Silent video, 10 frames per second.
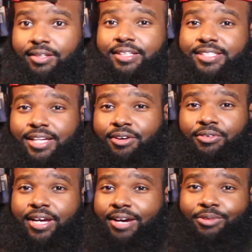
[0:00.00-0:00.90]
Listen, I
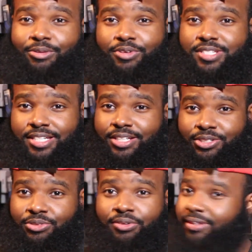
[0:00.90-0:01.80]
don't care what resale
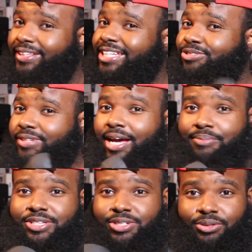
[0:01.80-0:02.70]
do. These will
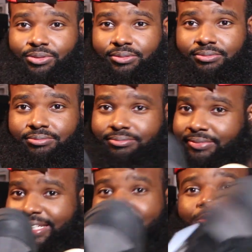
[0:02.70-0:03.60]
not be sold.
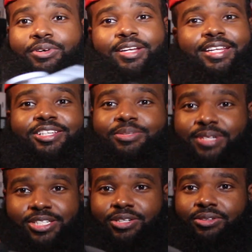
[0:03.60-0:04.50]
Neither one of these will
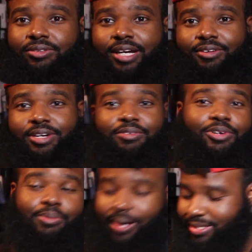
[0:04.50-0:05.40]
be sold. I don't care what
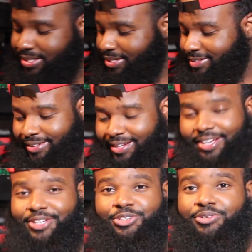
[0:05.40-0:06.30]
nobody says.
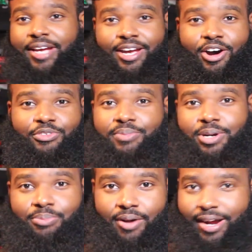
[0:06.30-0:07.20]
You can't offer me
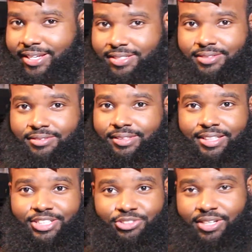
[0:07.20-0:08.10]
a price
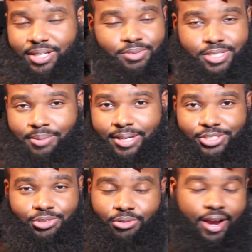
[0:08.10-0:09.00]
unless you get up to talking
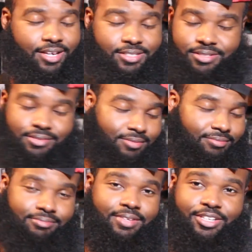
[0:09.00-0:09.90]
about 2 racks.
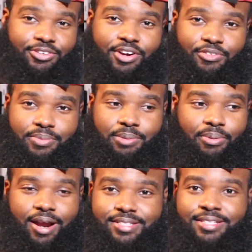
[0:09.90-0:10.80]
Then you can offer me a
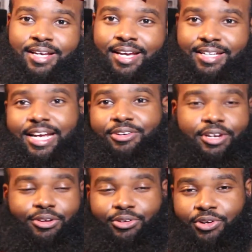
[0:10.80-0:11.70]
price. And I know
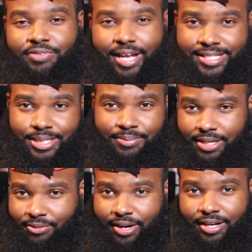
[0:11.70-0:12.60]
they're only going for like
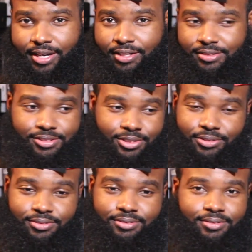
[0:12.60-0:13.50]
$700 right now. So,